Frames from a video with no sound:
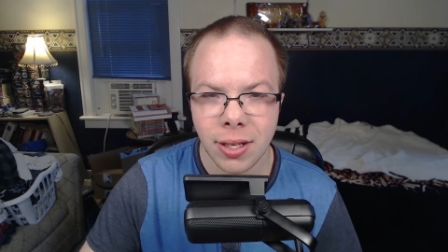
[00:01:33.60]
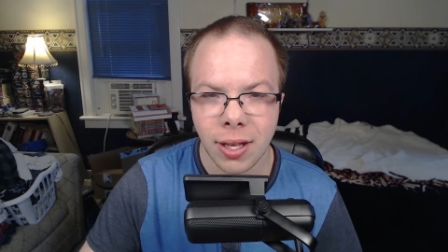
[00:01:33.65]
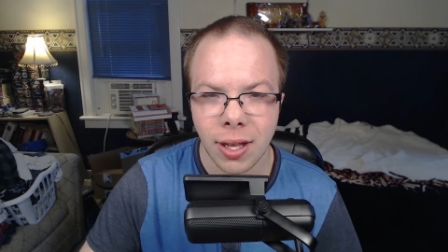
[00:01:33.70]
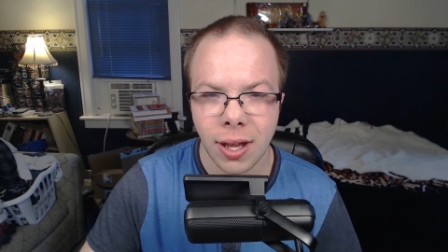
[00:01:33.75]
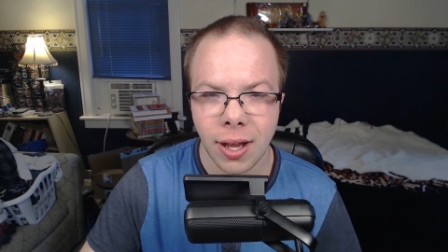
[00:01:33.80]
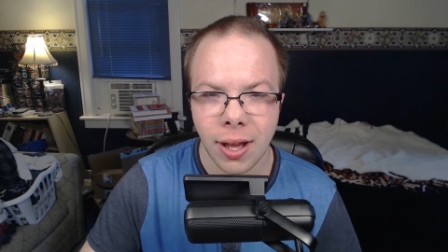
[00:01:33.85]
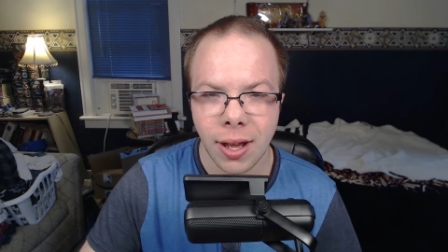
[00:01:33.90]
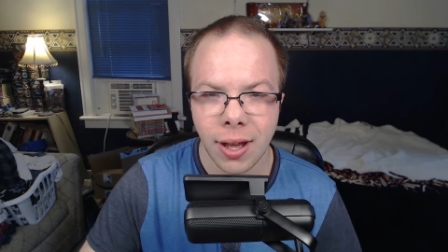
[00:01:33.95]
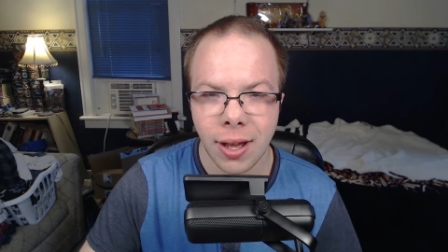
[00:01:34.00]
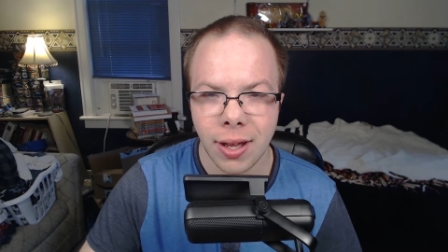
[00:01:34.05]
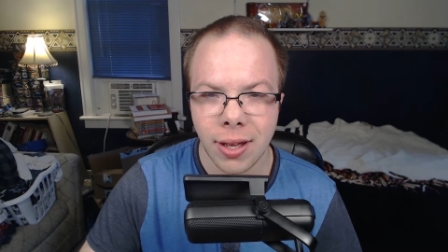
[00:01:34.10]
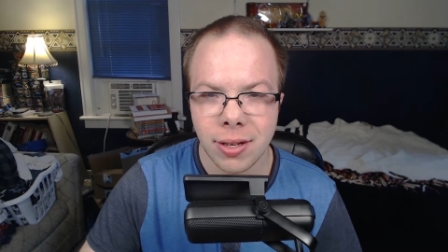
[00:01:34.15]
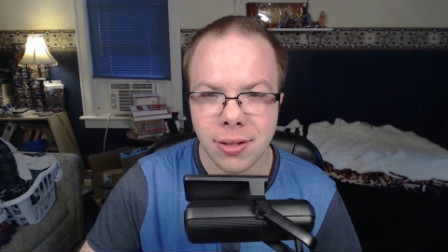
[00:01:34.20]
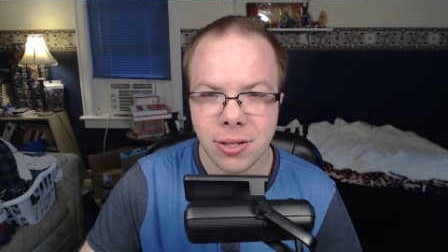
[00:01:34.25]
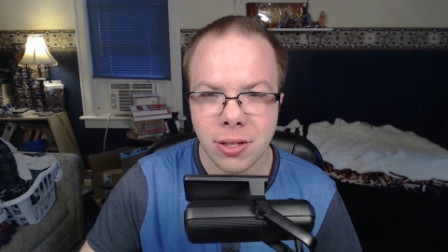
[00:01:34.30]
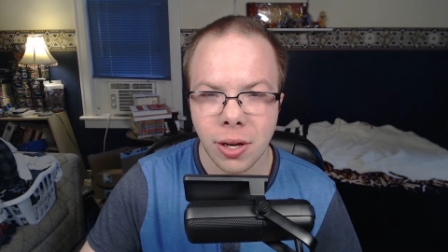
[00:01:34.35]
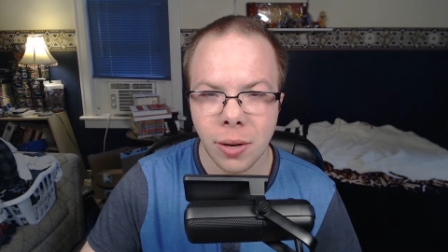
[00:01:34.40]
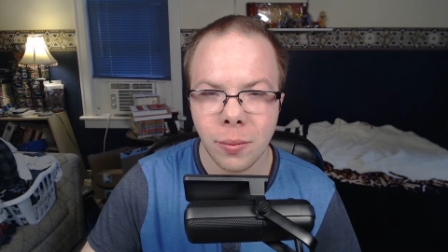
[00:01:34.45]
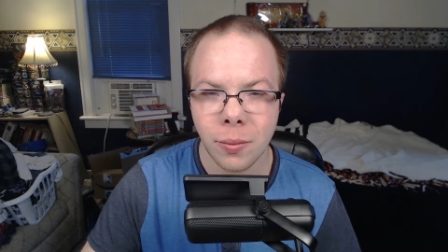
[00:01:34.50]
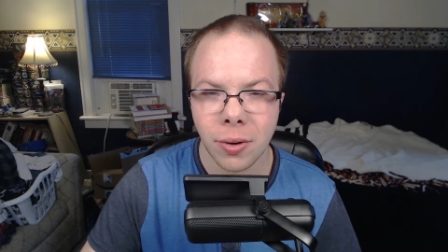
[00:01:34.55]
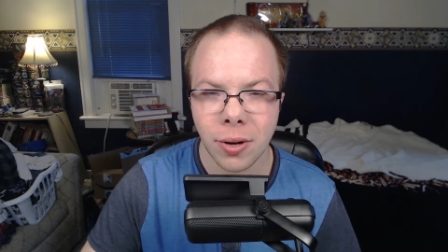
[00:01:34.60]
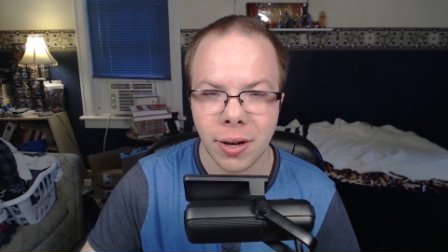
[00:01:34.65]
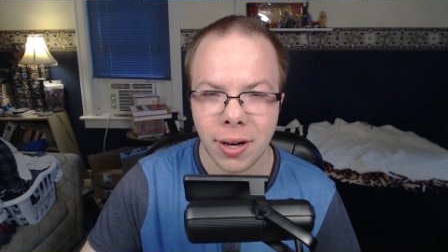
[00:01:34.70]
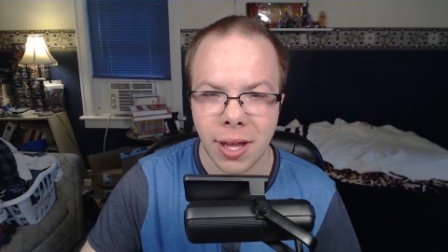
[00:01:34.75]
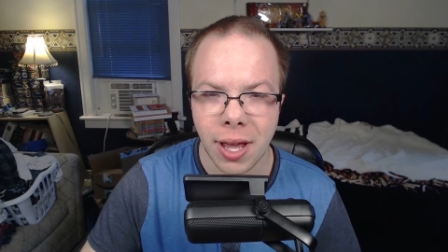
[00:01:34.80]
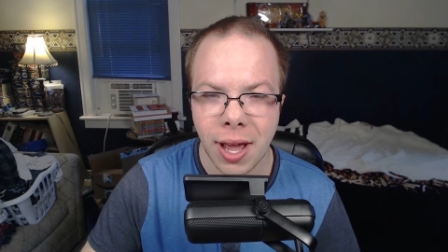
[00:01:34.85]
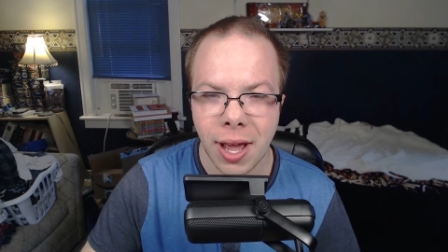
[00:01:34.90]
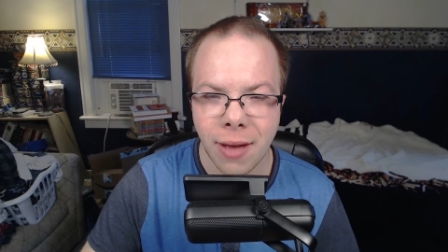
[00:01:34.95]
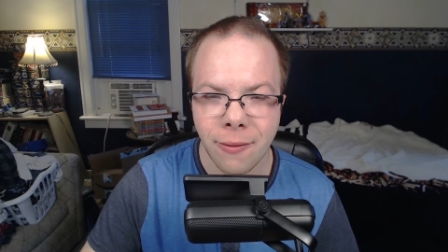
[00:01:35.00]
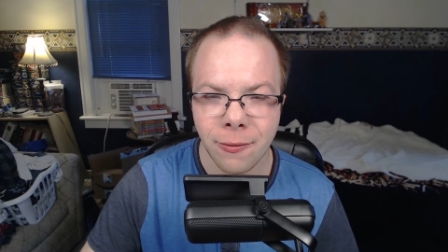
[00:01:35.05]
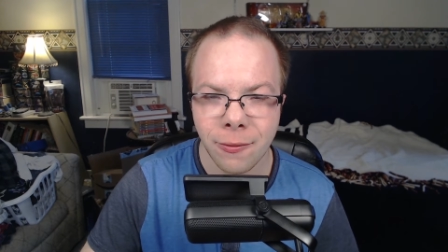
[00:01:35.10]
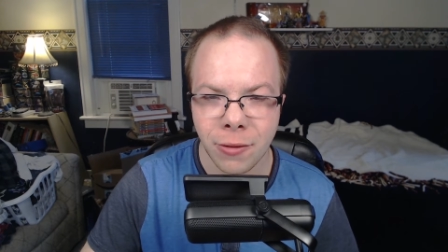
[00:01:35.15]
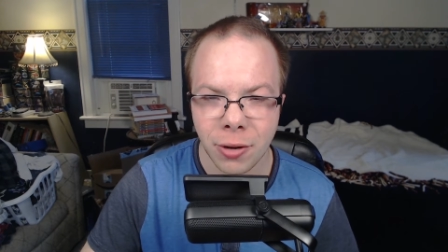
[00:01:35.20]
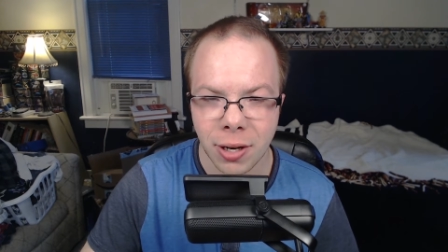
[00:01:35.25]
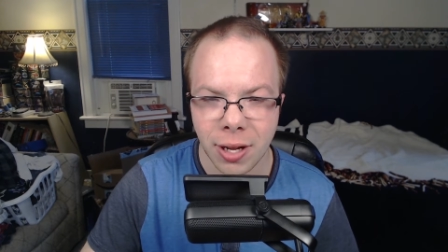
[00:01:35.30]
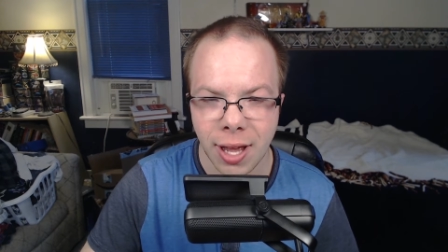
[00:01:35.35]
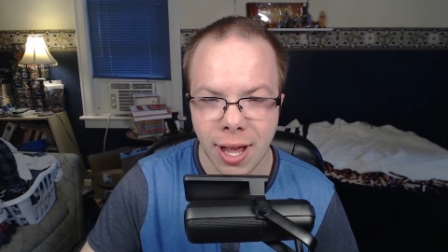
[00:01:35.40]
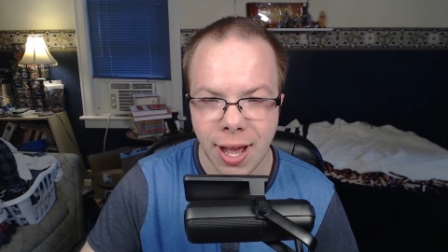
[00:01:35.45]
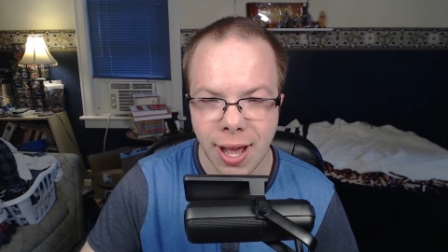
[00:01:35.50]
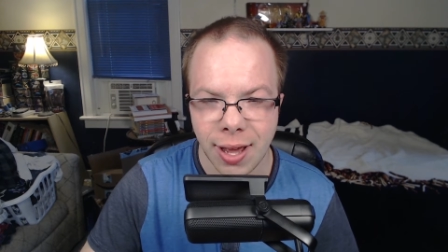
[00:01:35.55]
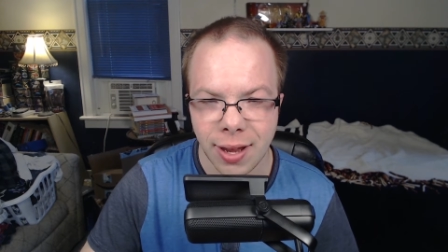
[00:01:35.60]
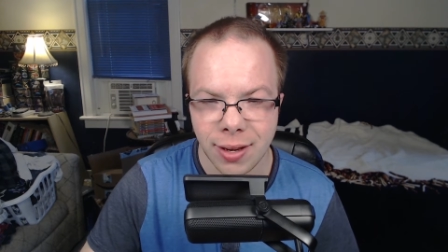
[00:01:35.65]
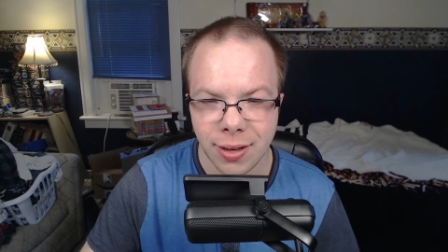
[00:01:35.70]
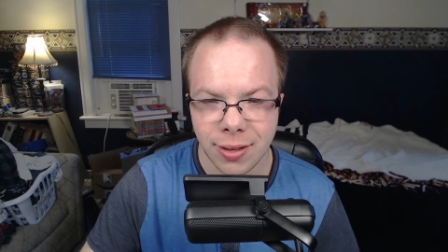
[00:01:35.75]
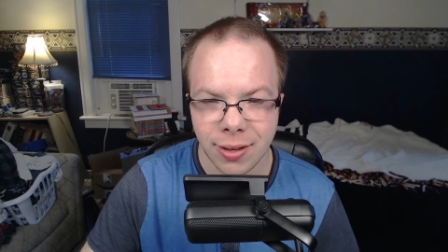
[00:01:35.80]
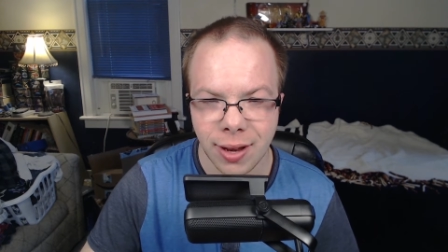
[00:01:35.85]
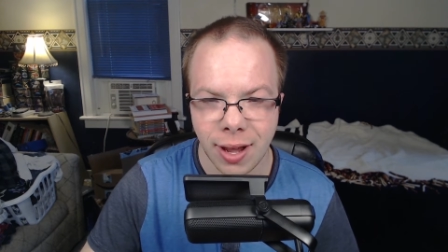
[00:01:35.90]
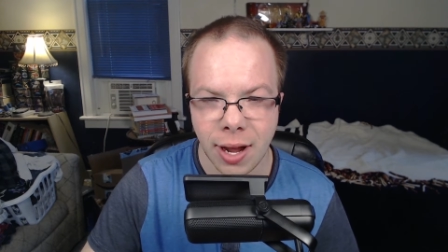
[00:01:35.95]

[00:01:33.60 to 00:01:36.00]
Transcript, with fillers: Uh, don't worry, I haven't forgot.